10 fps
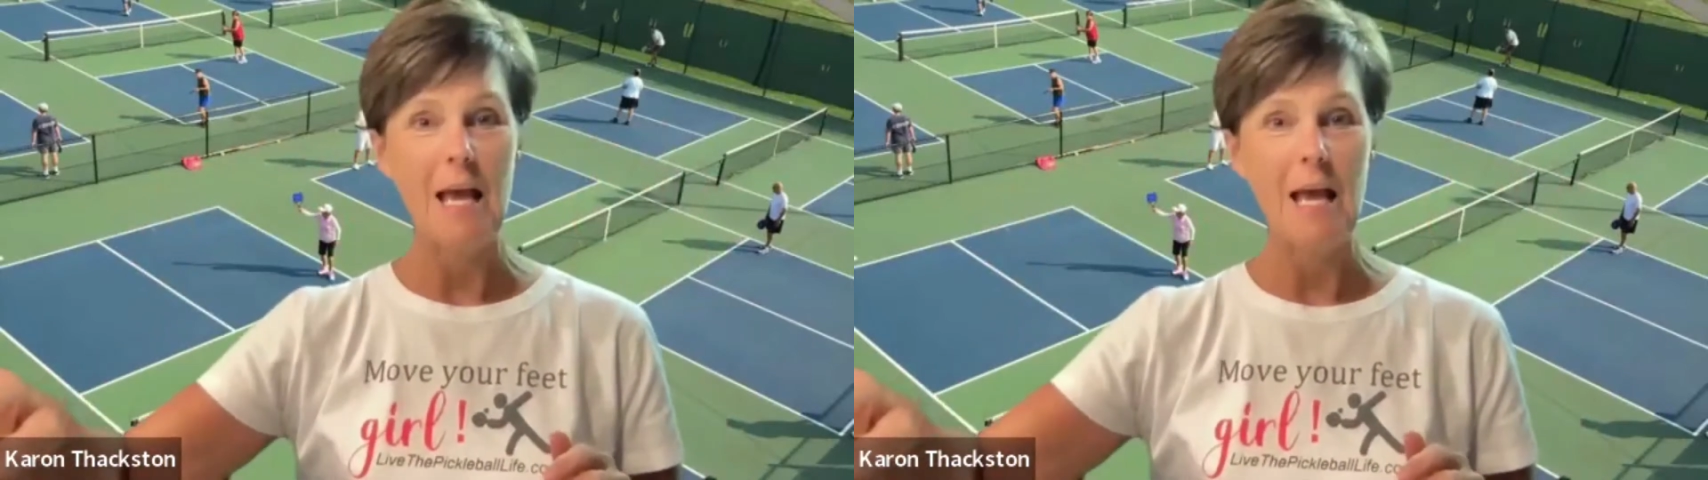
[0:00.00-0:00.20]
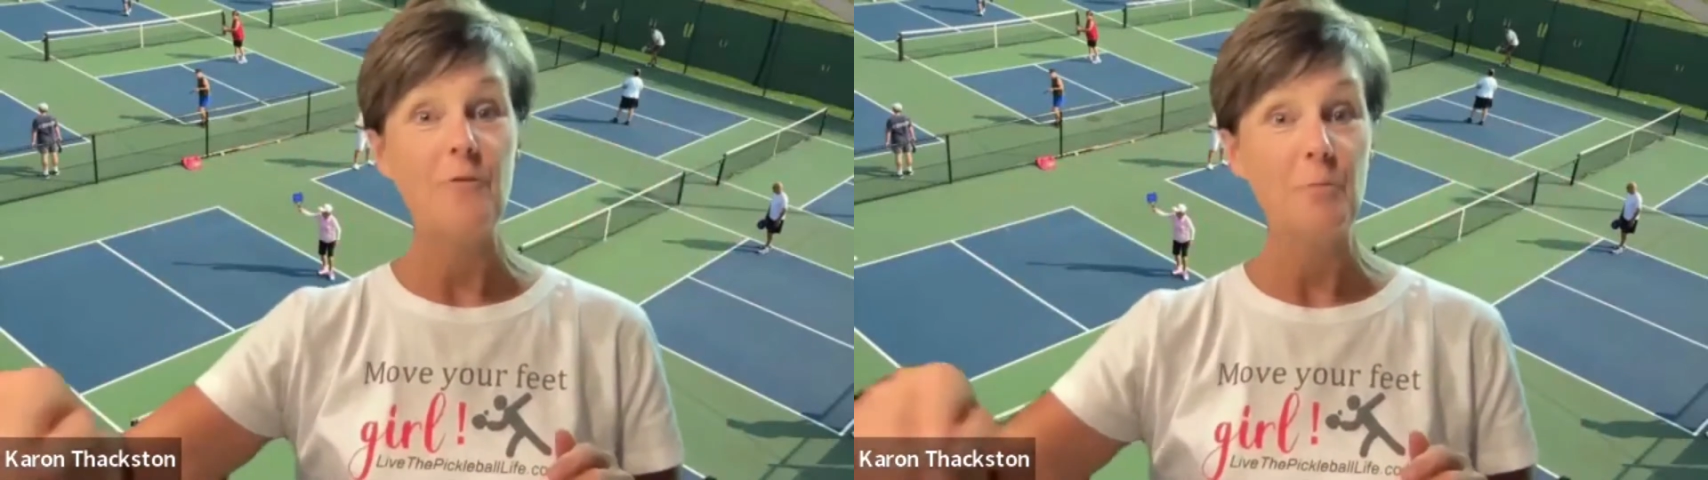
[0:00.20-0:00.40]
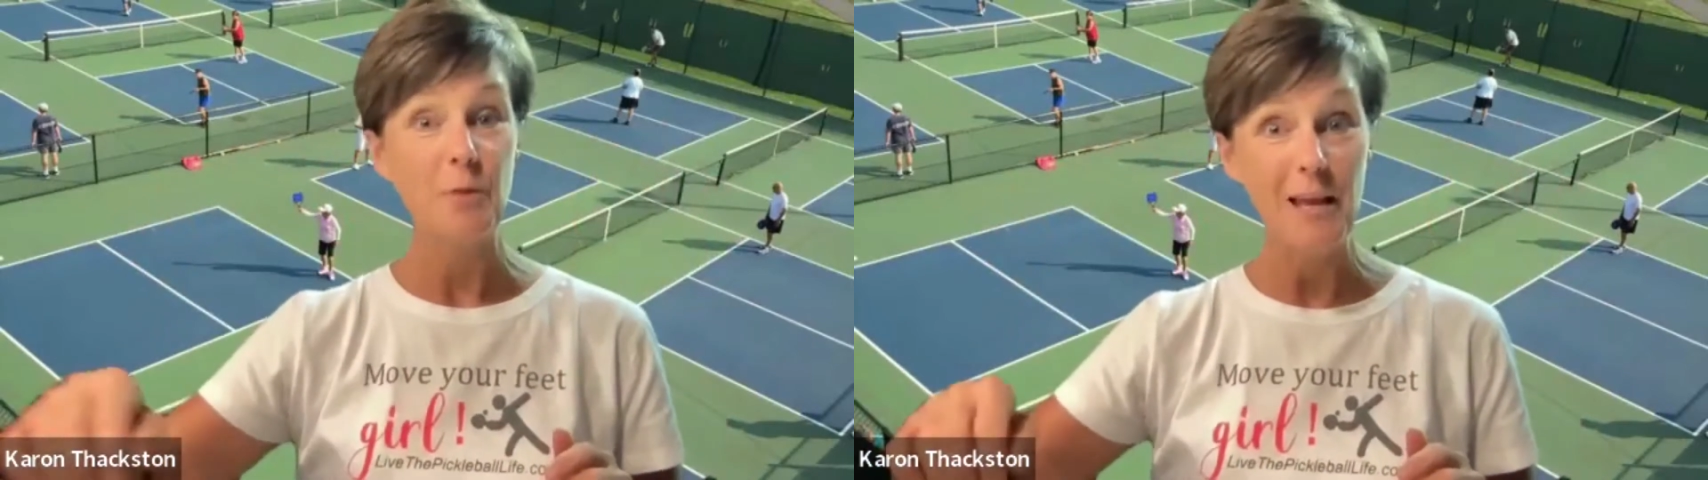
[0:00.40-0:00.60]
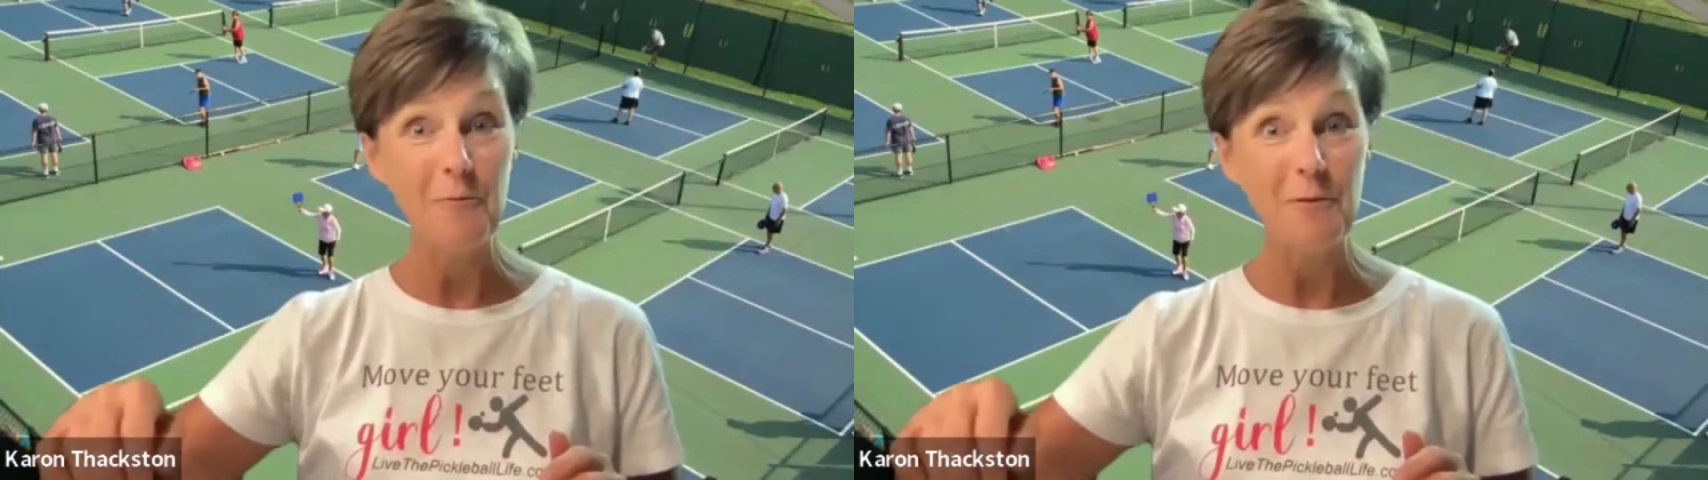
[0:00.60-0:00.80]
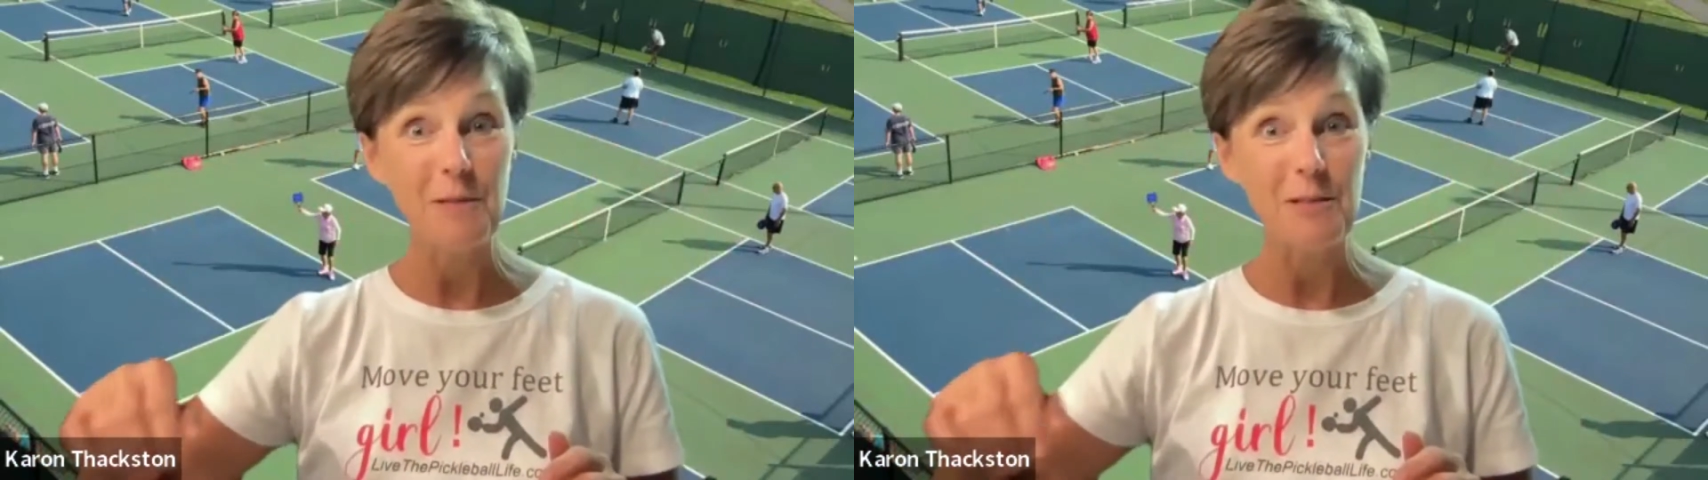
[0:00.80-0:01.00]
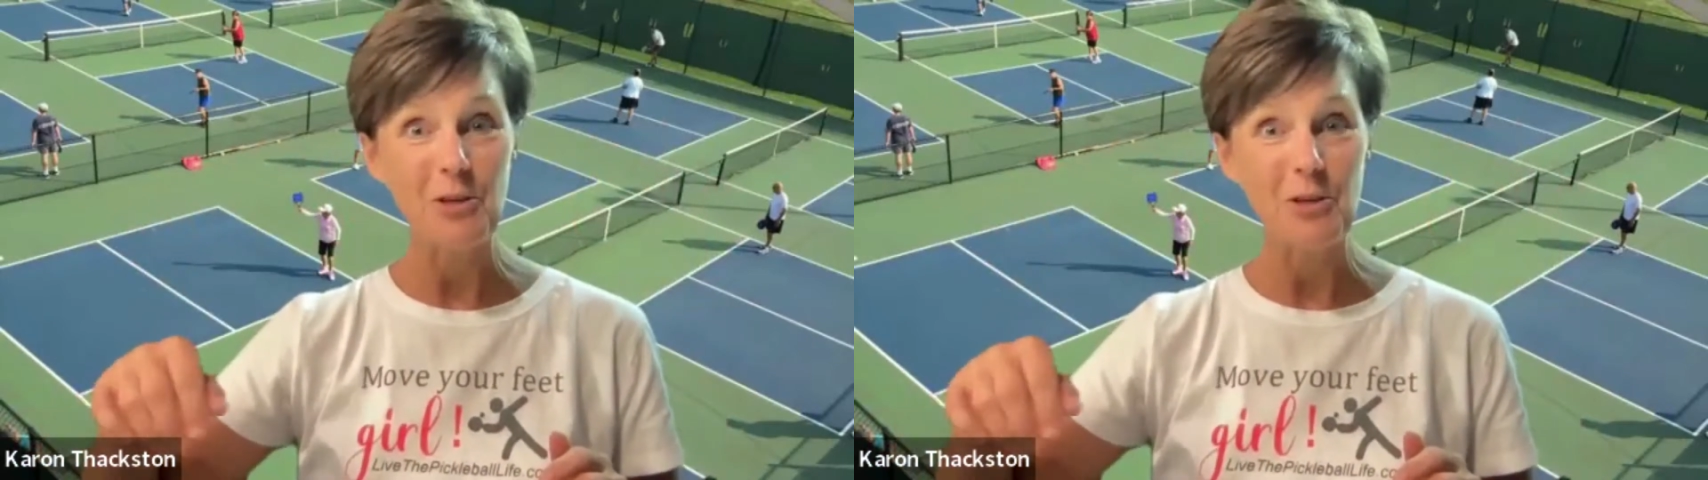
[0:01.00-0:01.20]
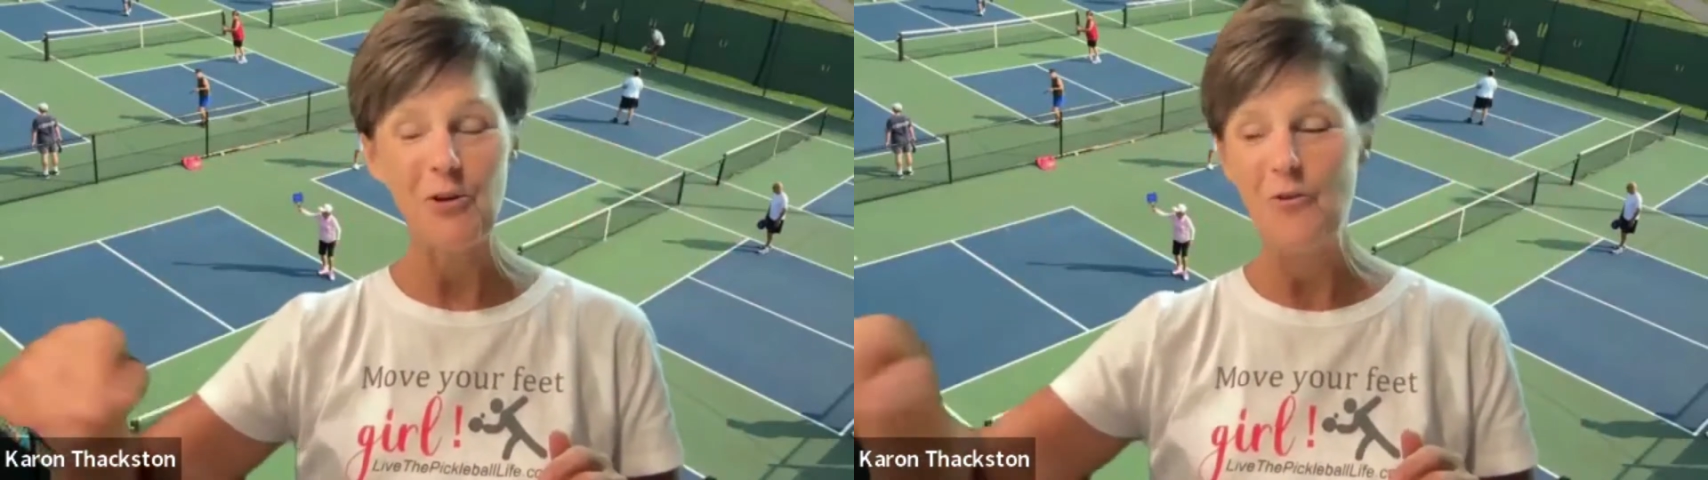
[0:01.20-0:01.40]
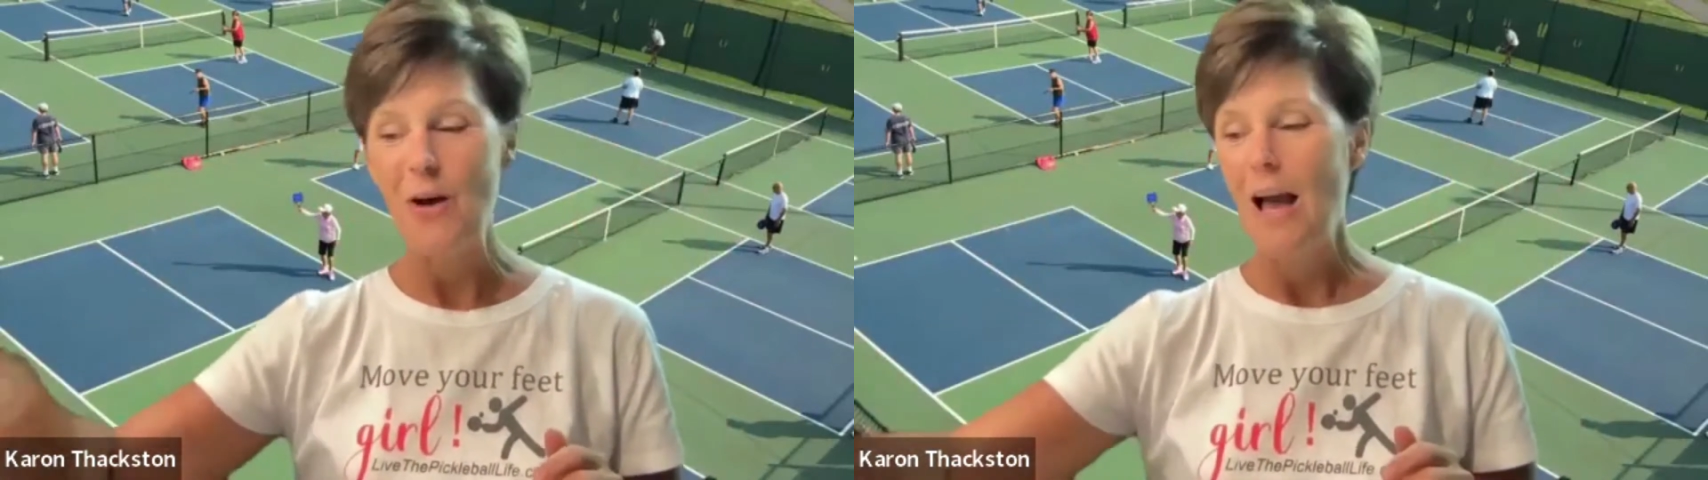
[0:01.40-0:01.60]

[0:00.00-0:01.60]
and for playing with me too,